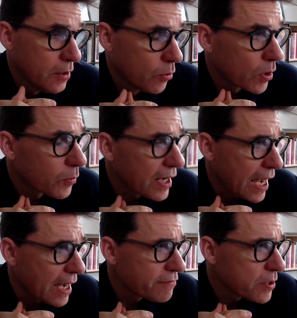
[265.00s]
what
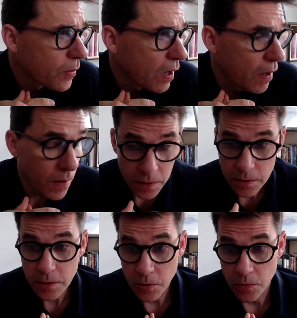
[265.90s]
have you. Our
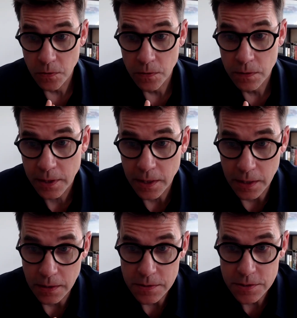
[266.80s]
goal
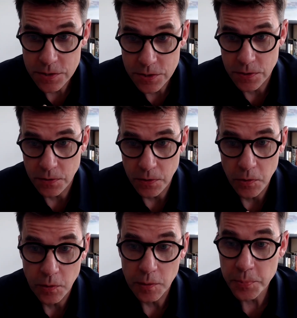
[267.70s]
is
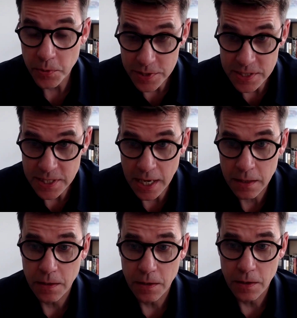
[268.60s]
to present
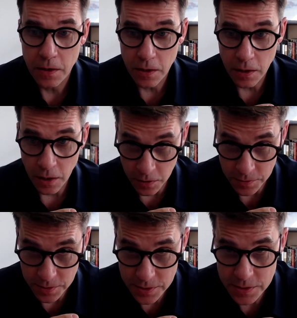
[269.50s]

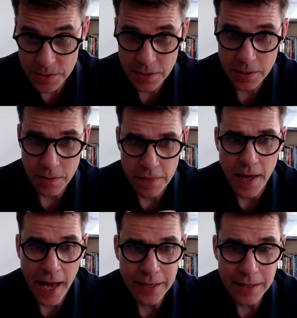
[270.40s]
arts
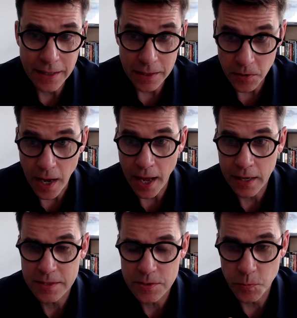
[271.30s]
that
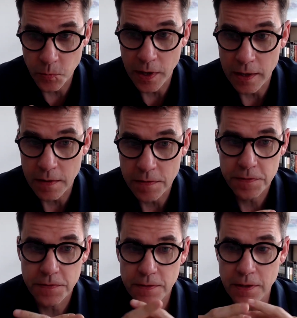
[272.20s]
interact with
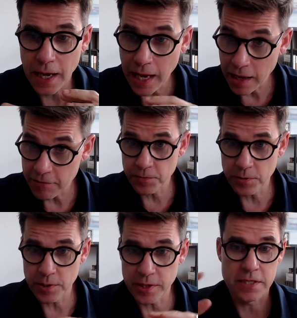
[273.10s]

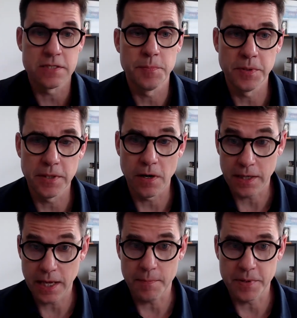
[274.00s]
every discipline on
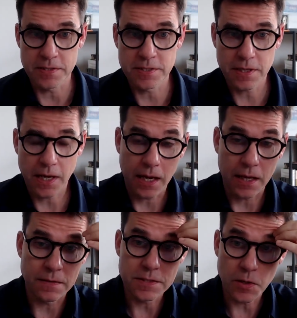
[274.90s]
campus.
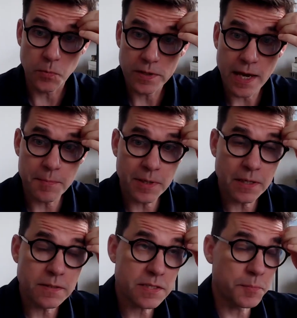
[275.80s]
And so what that
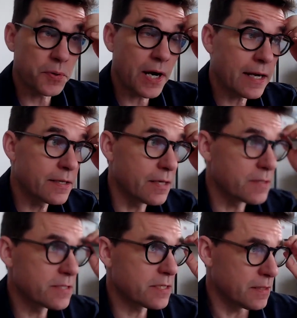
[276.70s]
means in
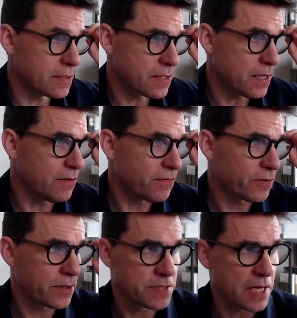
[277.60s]
practice is that,
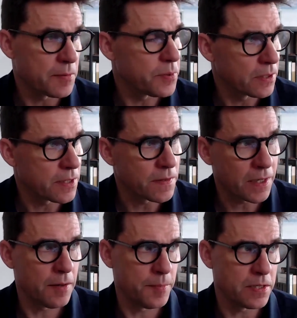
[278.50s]
for example, in the
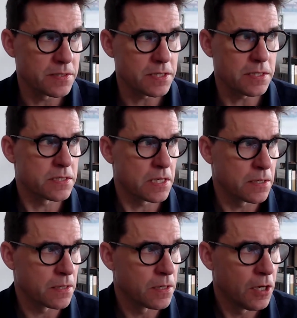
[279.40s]
coming
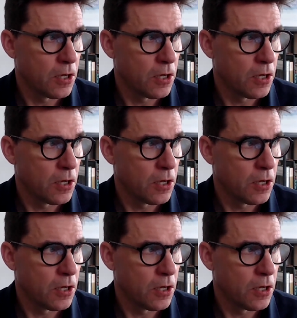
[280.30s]
season,